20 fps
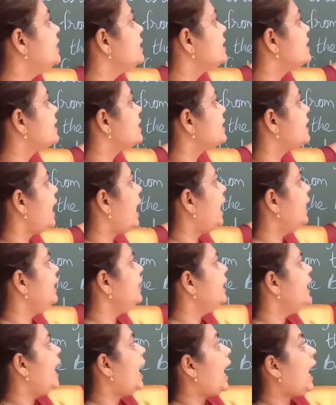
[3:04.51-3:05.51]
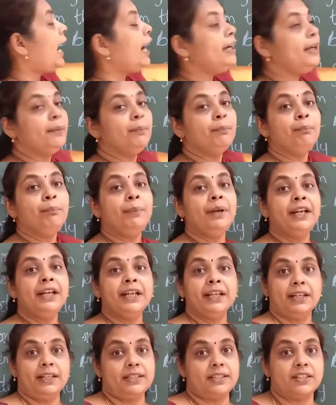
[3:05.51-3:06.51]
sand and
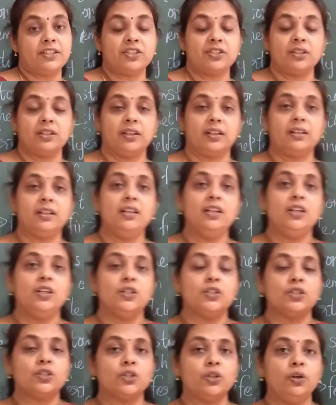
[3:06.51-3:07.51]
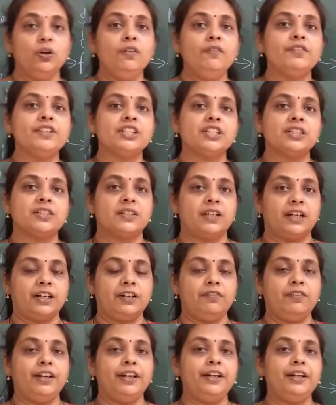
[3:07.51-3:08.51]
minerals children. So which is
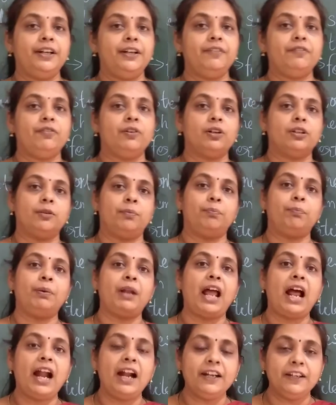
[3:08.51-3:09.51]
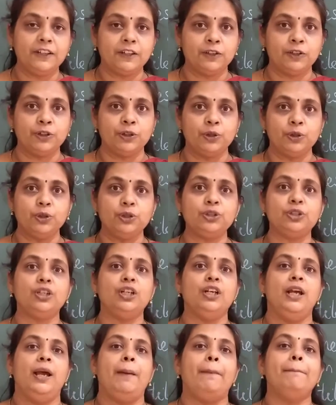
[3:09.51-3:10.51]
required for the plant
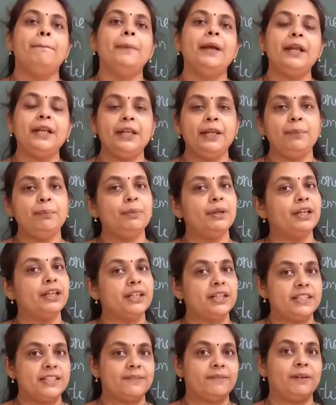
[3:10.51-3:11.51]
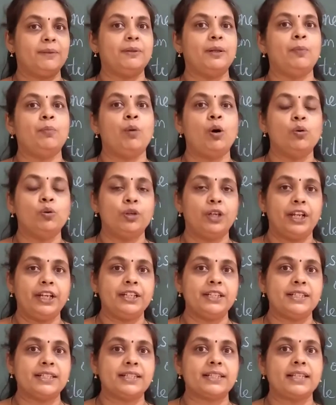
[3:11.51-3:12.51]
growth. Many minerals from the
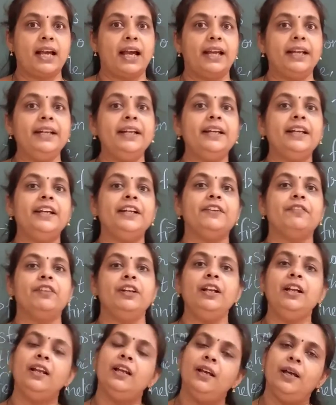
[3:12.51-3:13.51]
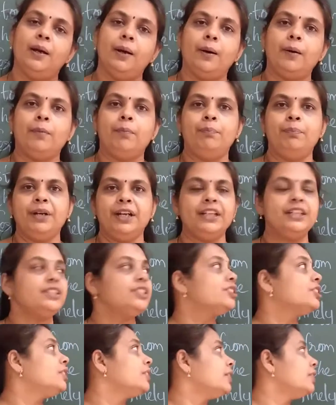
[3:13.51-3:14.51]
mountain side it will bring
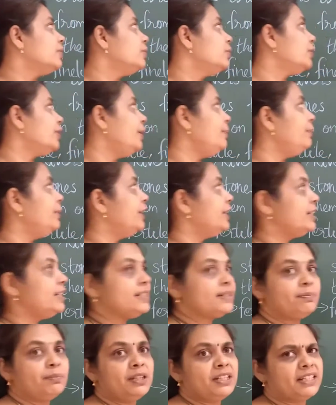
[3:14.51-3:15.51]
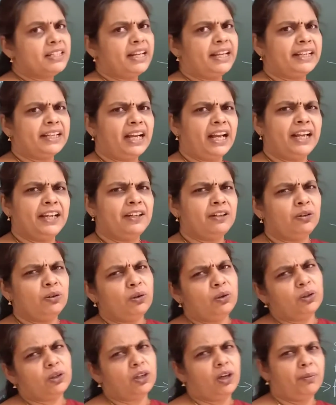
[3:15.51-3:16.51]
children, okay. Minerals means like
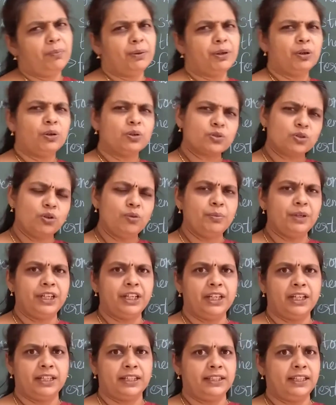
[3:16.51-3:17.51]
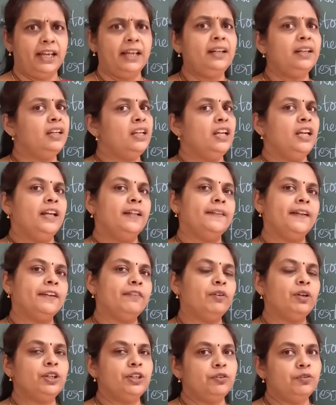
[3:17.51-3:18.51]
iron ore, copper, so many are there. That
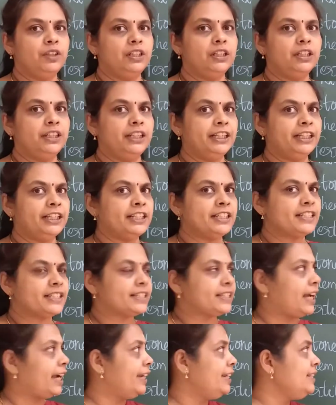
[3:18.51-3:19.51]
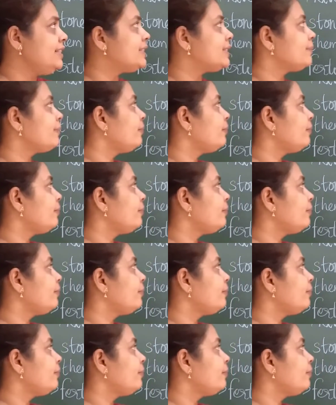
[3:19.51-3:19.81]
one you will learn it in science.